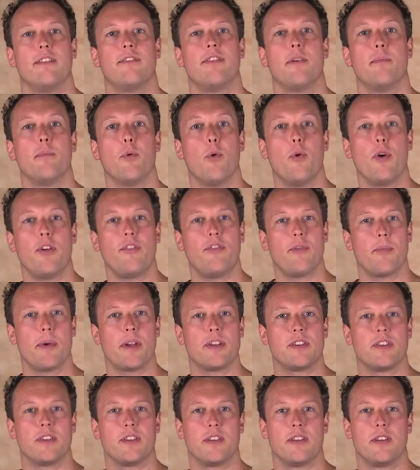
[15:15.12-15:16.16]
For more
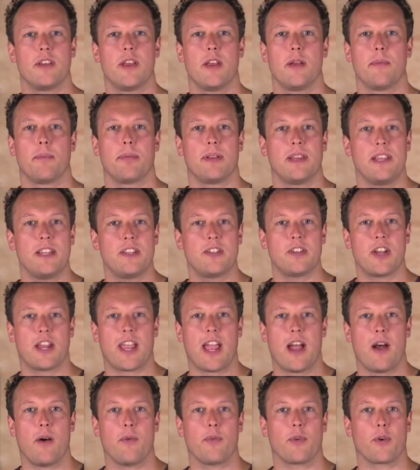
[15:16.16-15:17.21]
information, please
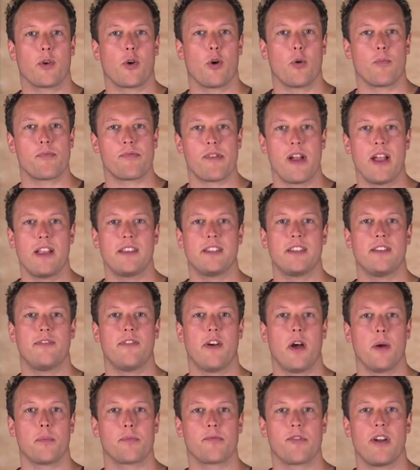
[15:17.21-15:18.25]
check out the comprehensive
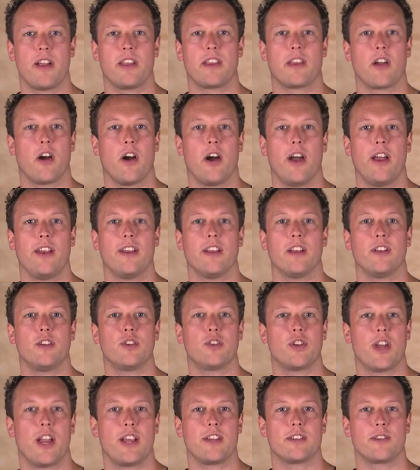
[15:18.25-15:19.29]
upgrade guide and
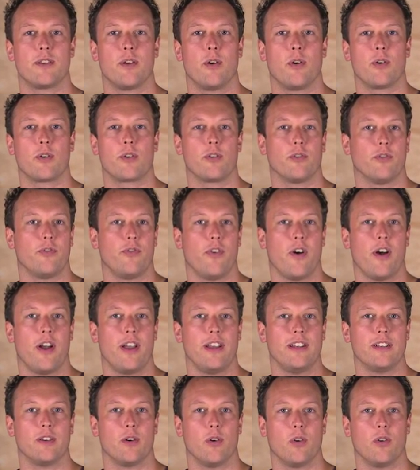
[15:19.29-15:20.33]
changelog you'll
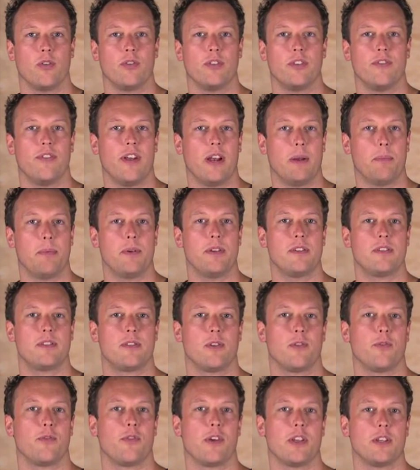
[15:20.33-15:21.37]
find on
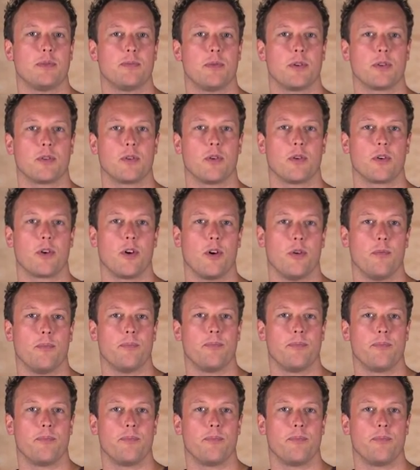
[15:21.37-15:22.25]
developers.facebook.com.